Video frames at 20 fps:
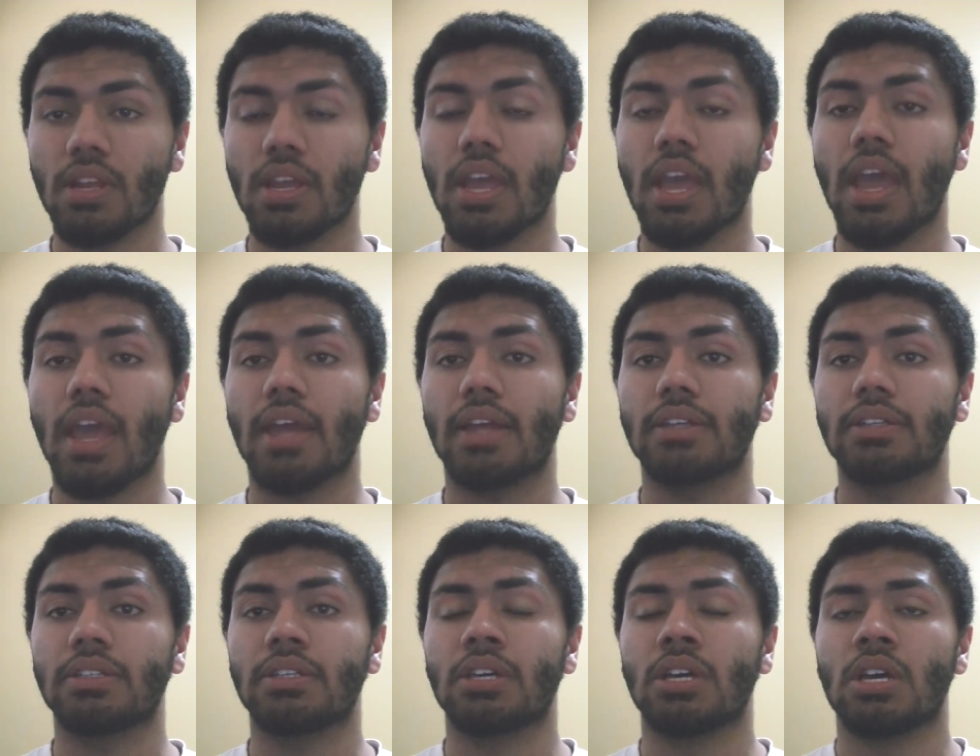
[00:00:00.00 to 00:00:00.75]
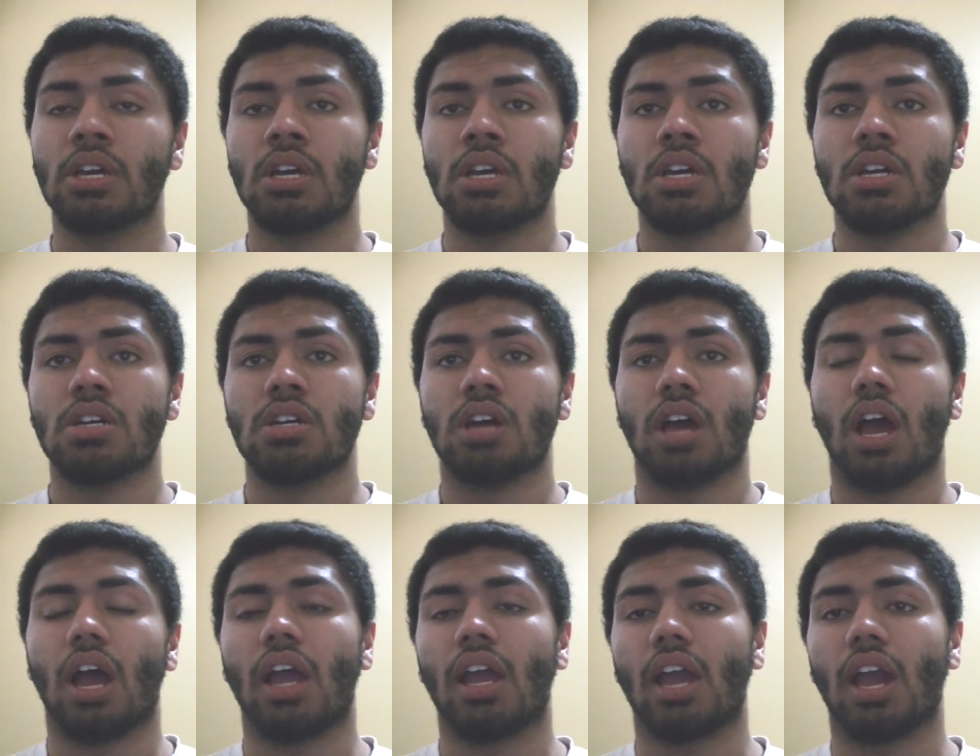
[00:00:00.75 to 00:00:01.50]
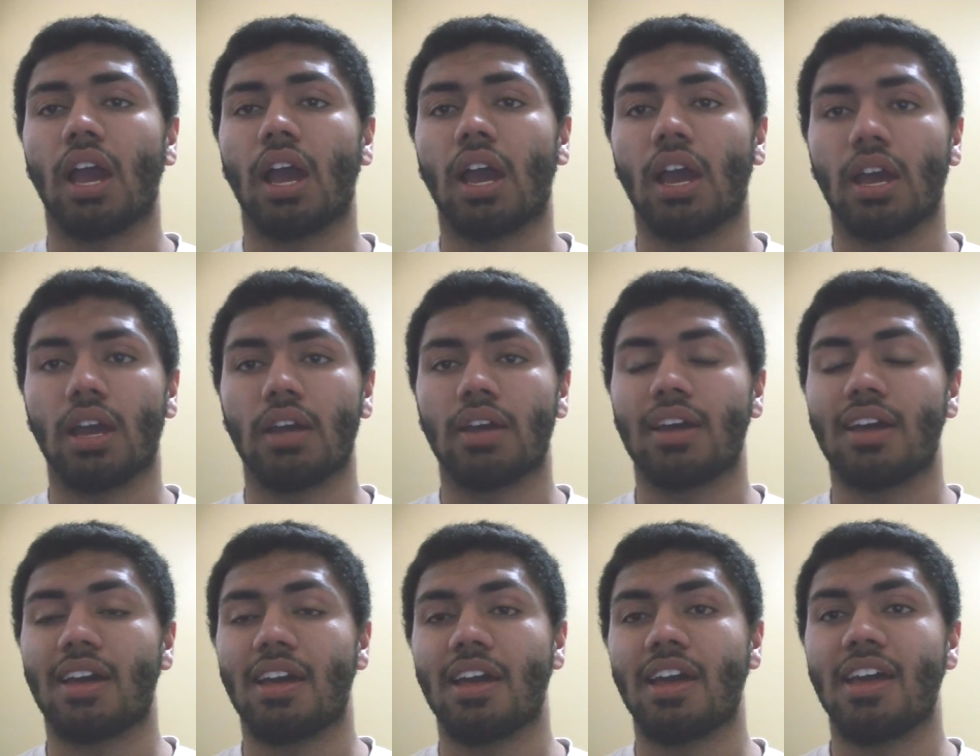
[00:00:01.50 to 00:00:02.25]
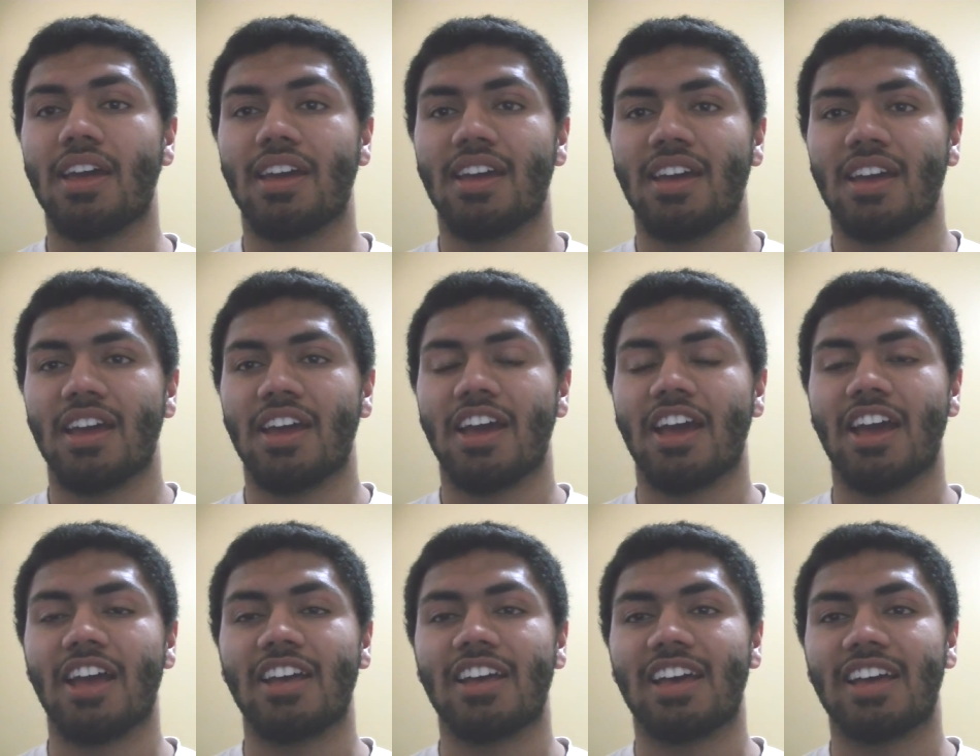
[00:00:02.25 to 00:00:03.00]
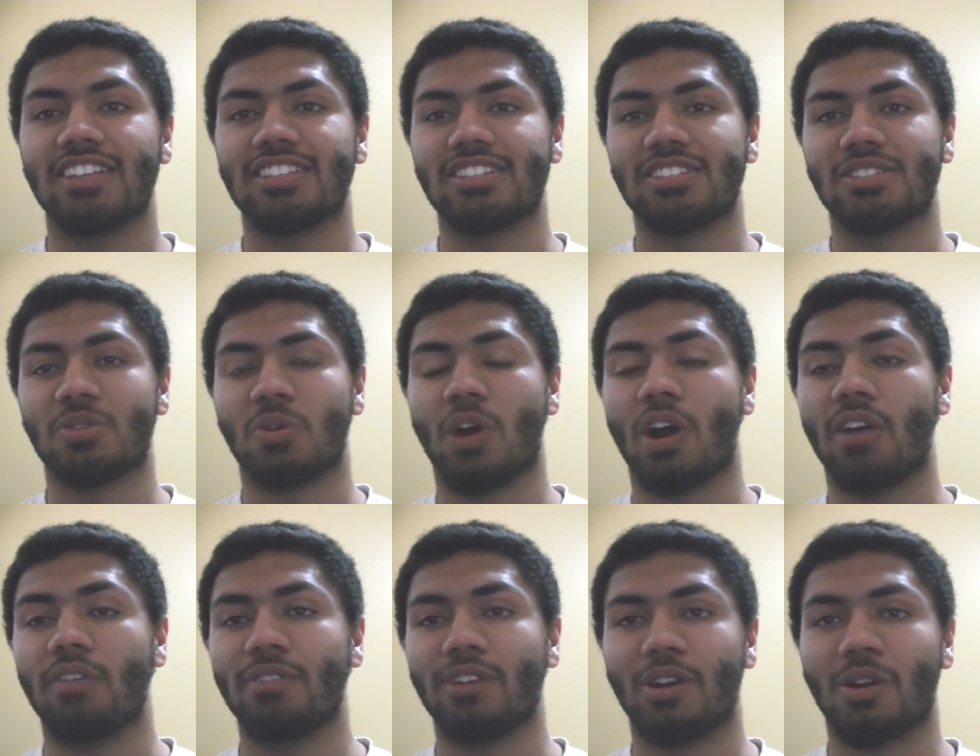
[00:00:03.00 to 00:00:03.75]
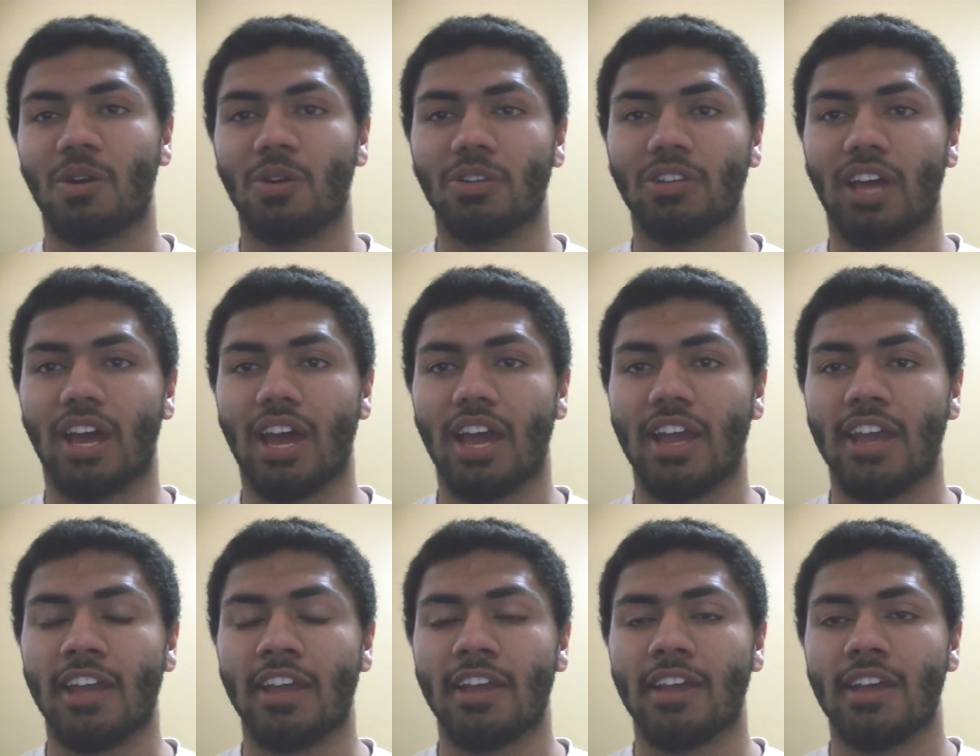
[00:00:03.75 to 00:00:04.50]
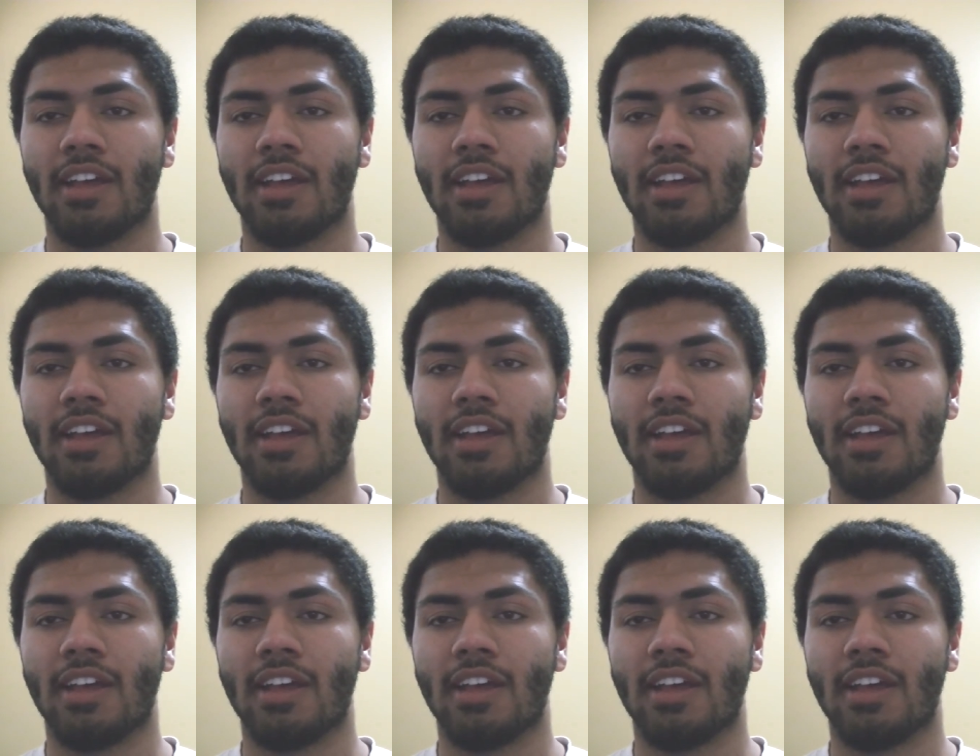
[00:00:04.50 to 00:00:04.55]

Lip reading: And I, as a 12-year-old, I